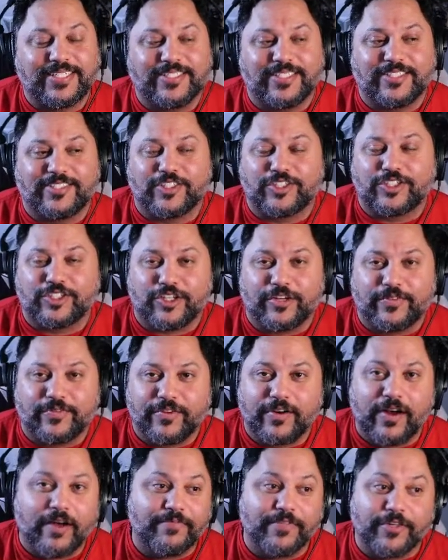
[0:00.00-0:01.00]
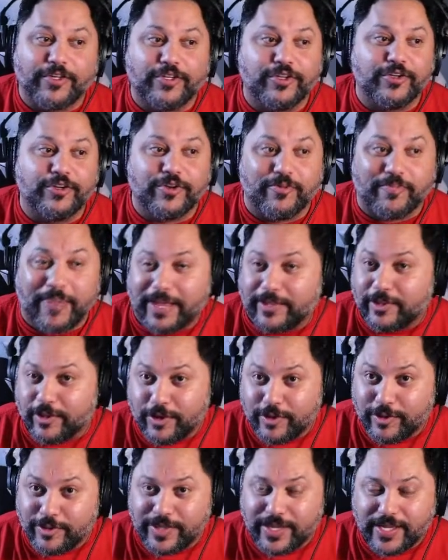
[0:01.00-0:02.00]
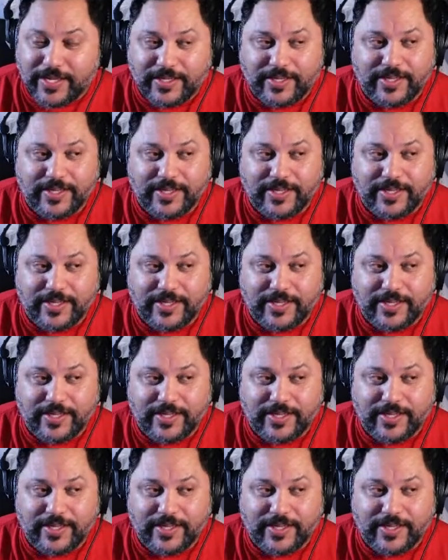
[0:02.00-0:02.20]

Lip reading: It's the server of the dude who made the whole thing.